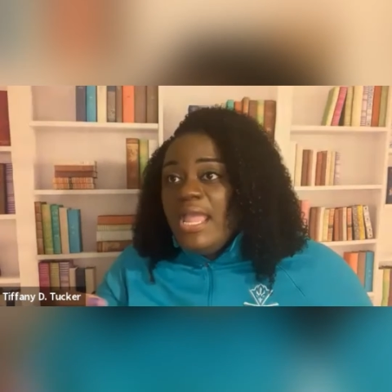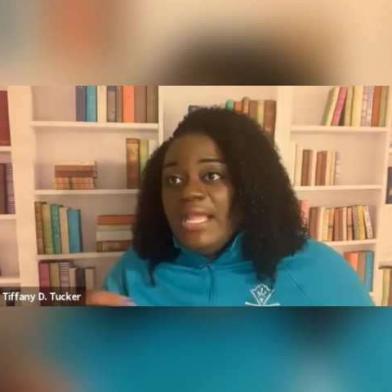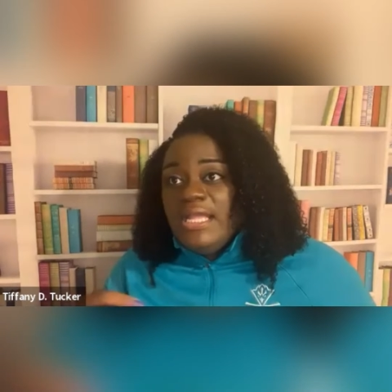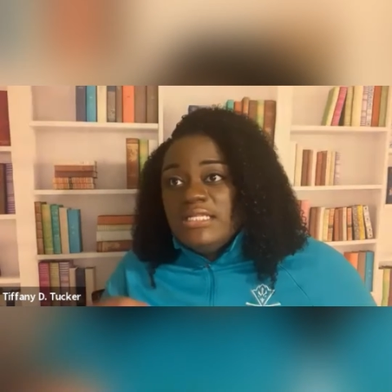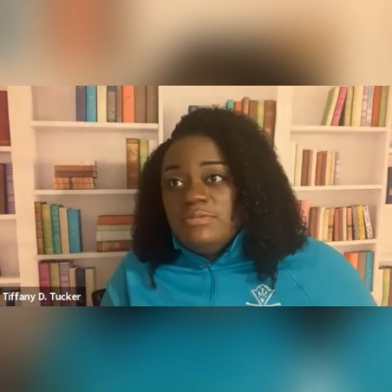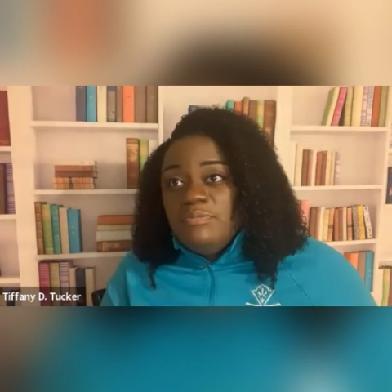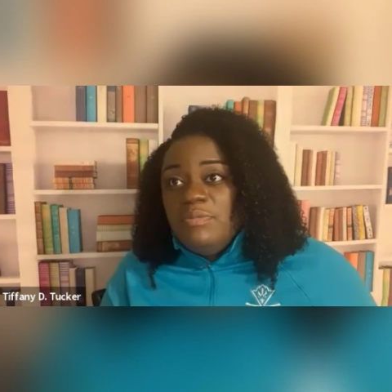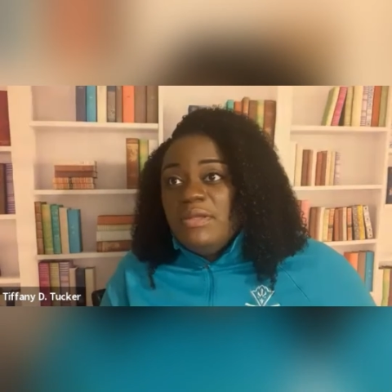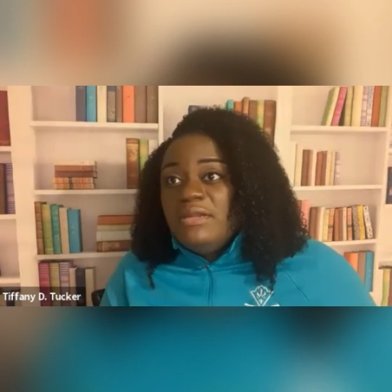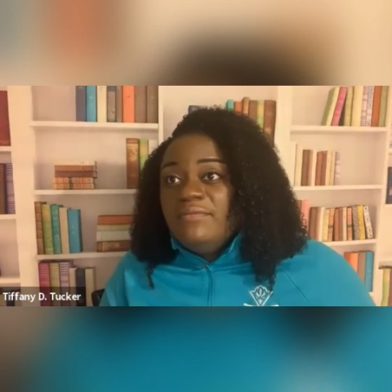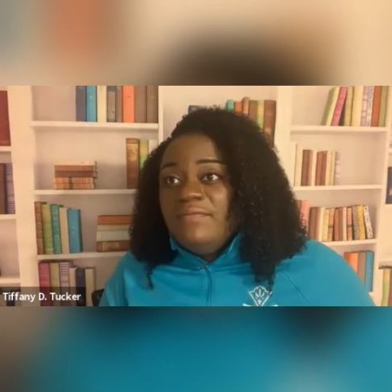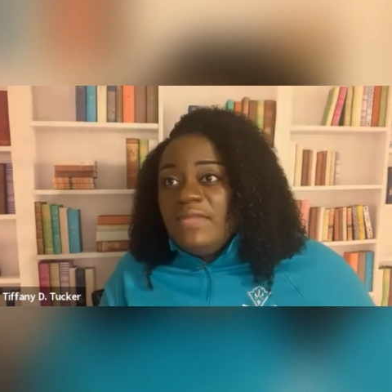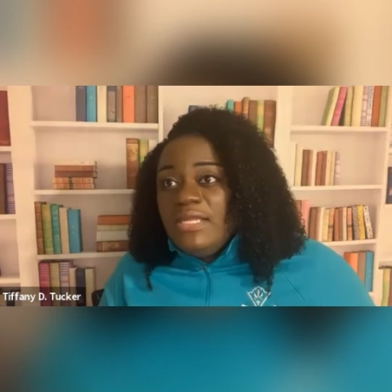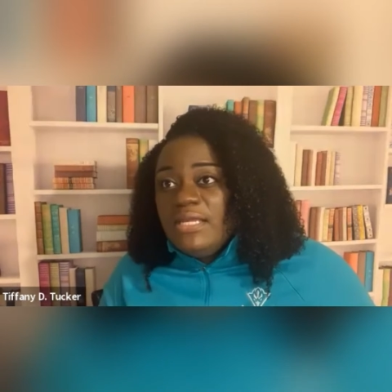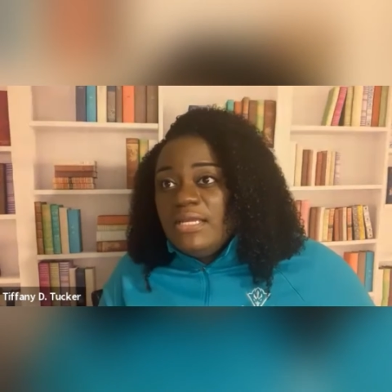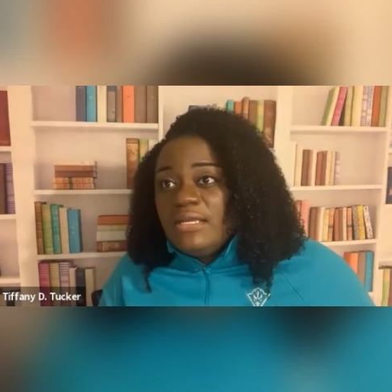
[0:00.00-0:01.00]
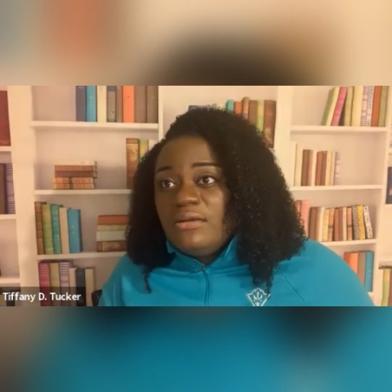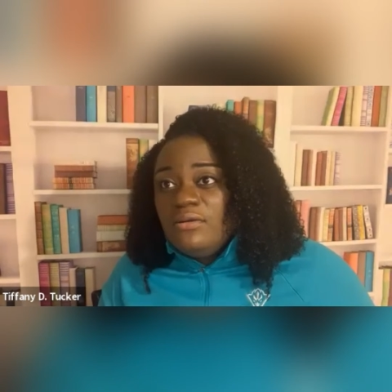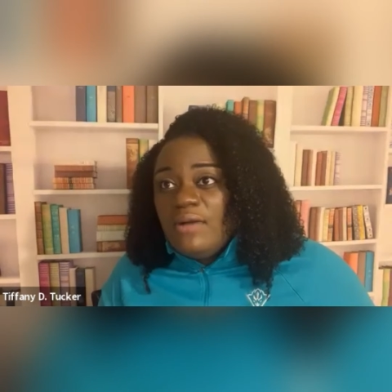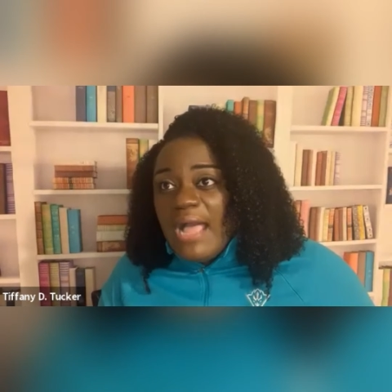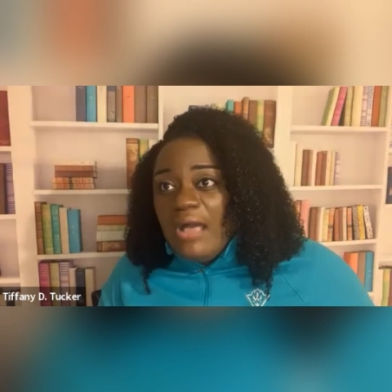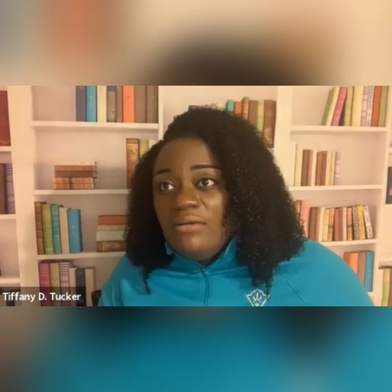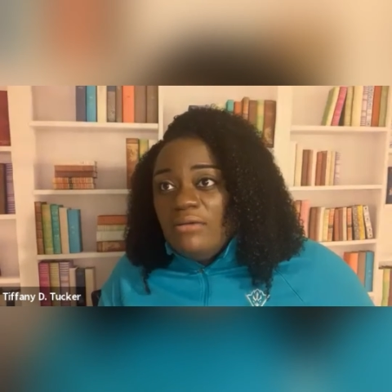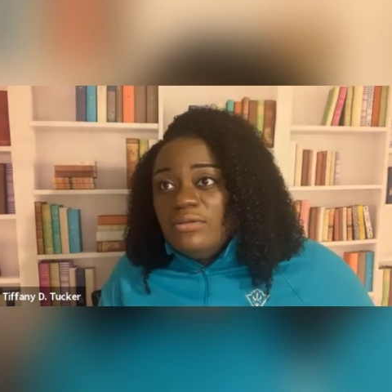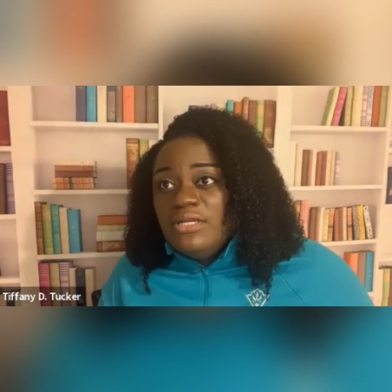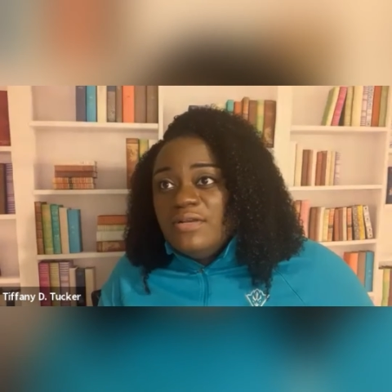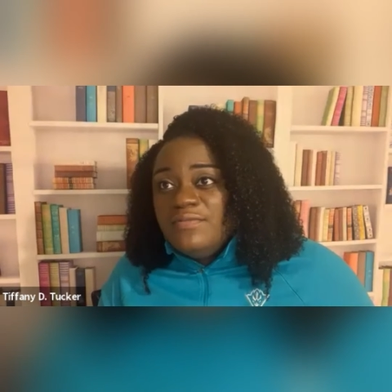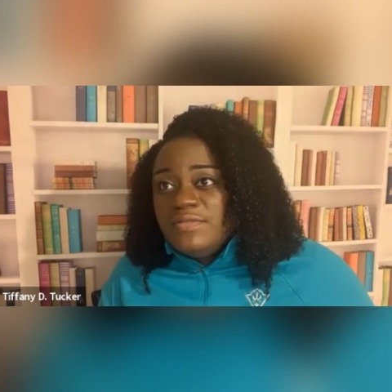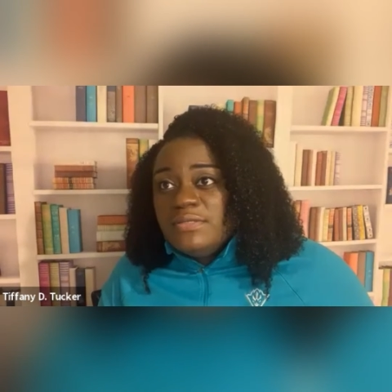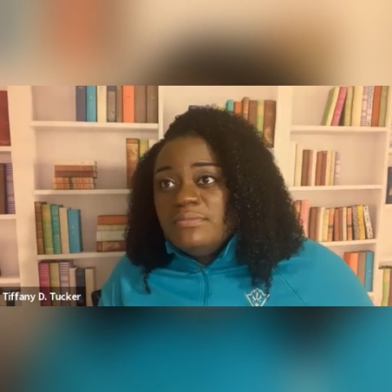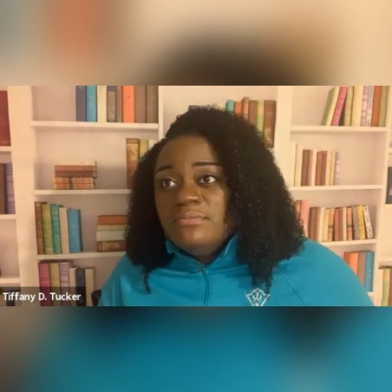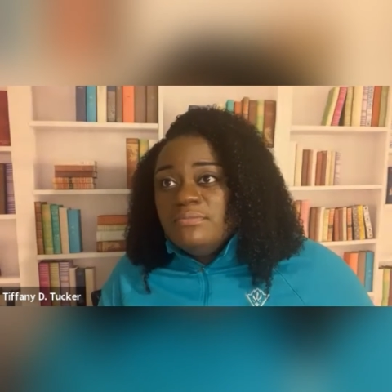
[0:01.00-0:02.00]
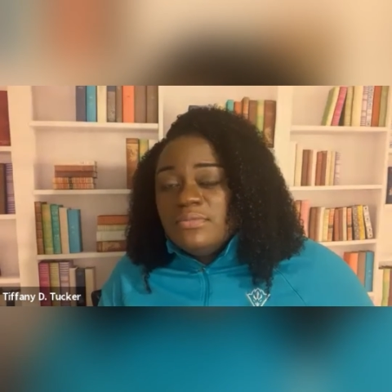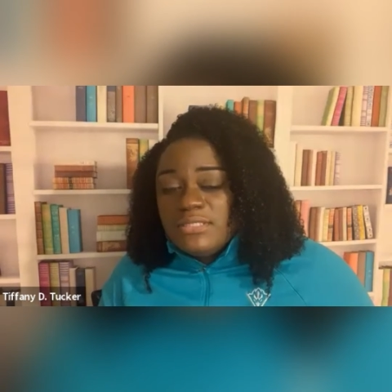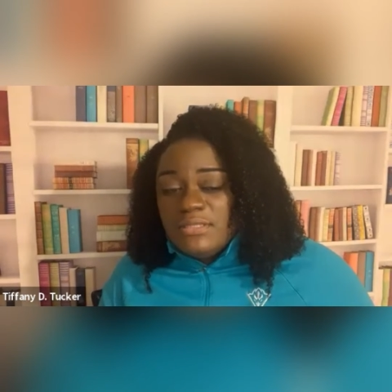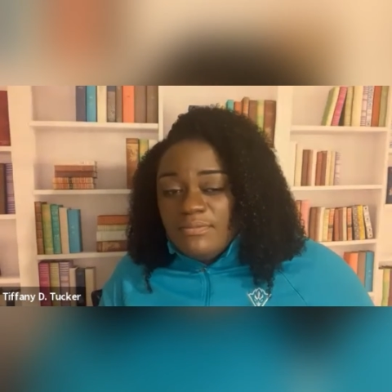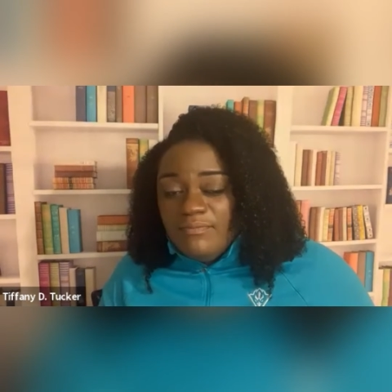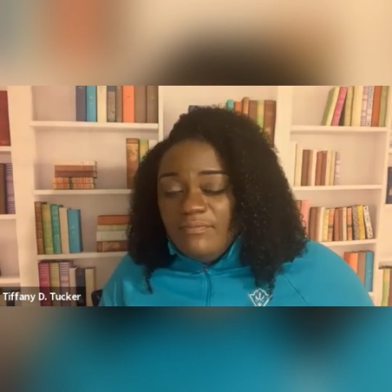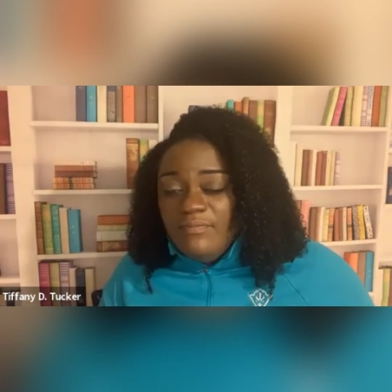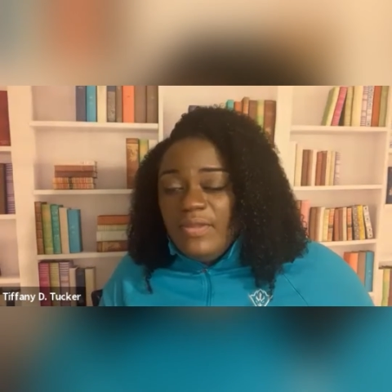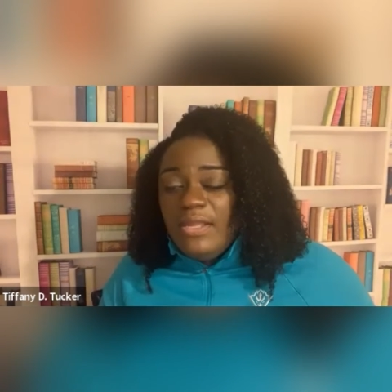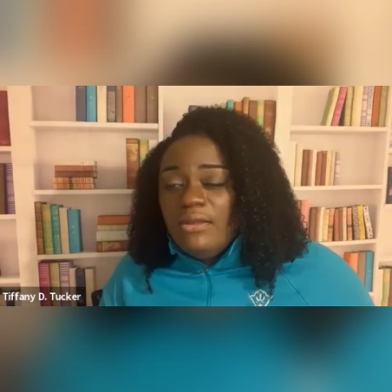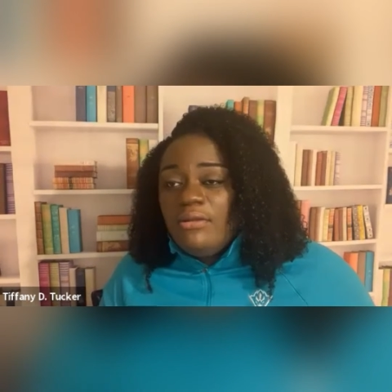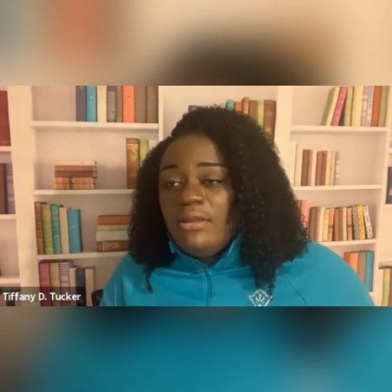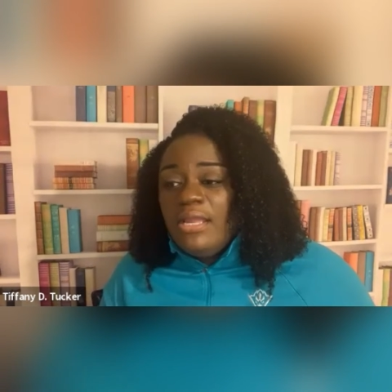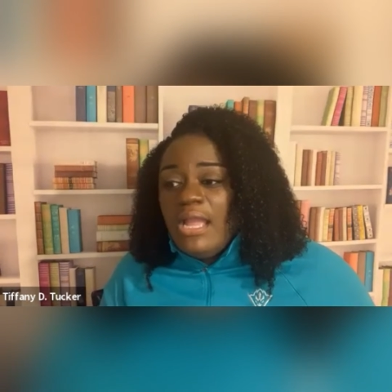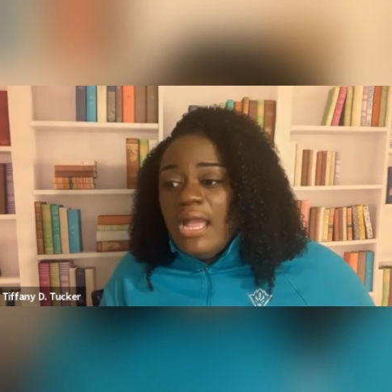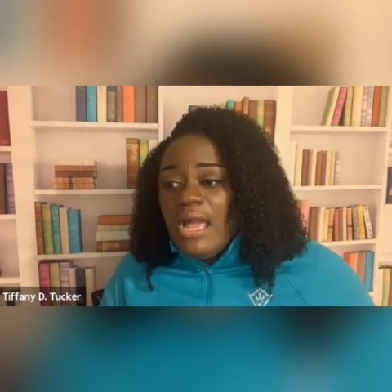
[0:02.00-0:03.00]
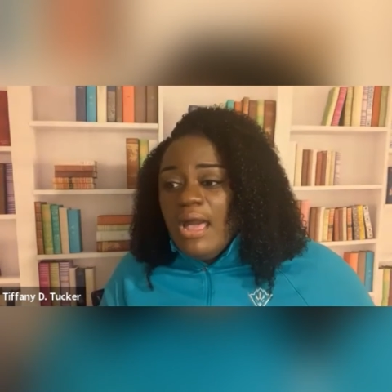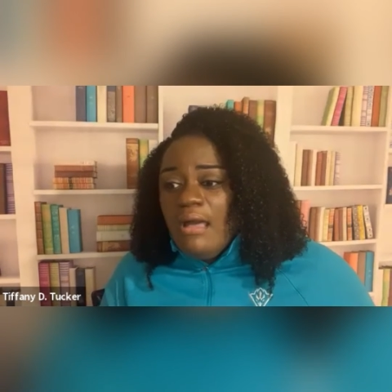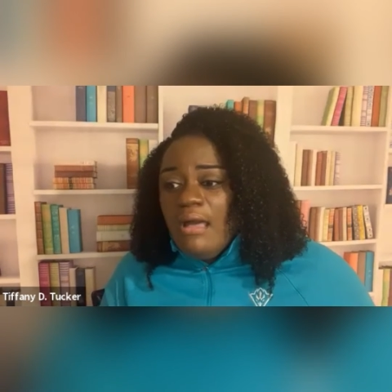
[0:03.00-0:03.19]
it's been a vehicle out of some very